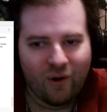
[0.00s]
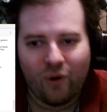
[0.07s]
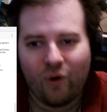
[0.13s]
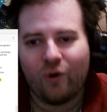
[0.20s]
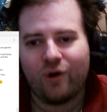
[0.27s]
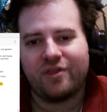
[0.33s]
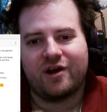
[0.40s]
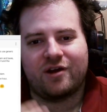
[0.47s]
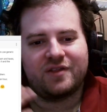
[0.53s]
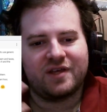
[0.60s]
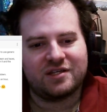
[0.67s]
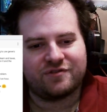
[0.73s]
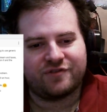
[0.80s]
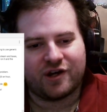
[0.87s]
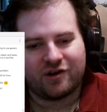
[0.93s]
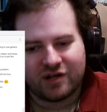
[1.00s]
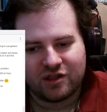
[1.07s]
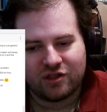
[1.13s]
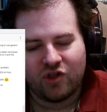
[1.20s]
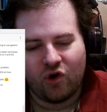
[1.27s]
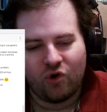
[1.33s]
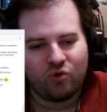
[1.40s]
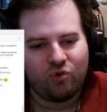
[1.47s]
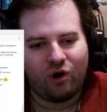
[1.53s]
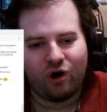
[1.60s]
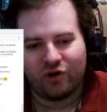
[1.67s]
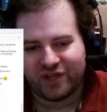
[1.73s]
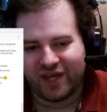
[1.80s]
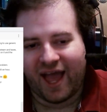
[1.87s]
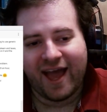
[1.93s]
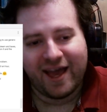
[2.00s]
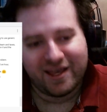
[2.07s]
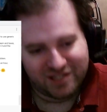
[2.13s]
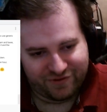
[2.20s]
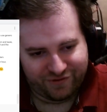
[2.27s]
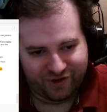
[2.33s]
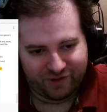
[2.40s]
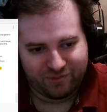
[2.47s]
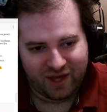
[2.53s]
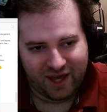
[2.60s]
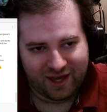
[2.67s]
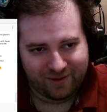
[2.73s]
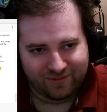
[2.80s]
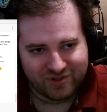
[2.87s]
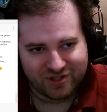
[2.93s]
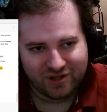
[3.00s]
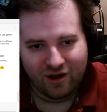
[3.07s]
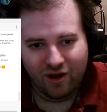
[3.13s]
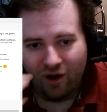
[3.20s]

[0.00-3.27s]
or there are these very low-quality asset flip games.